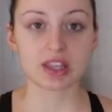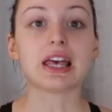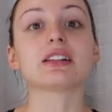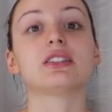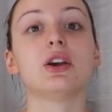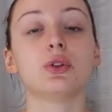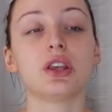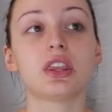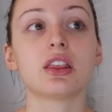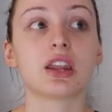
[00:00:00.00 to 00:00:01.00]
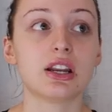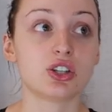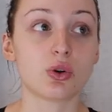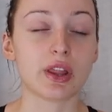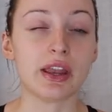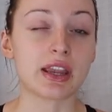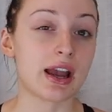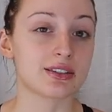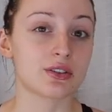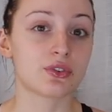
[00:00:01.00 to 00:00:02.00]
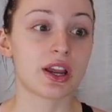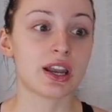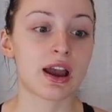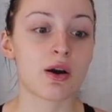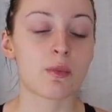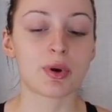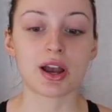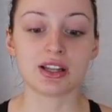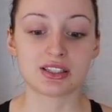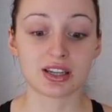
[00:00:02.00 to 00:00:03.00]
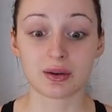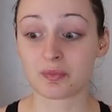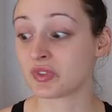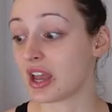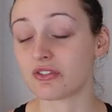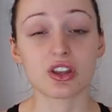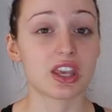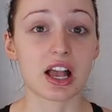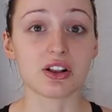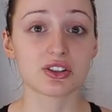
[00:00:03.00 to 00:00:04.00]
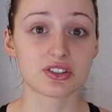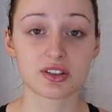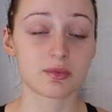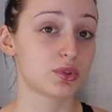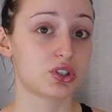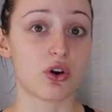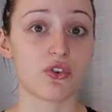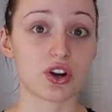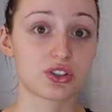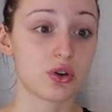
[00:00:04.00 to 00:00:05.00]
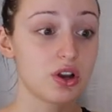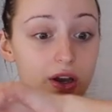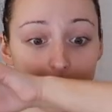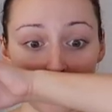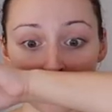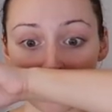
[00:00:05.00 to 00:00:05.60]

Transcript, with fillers: That's the only thing that I don't like as of right now, but everything else, so far so good.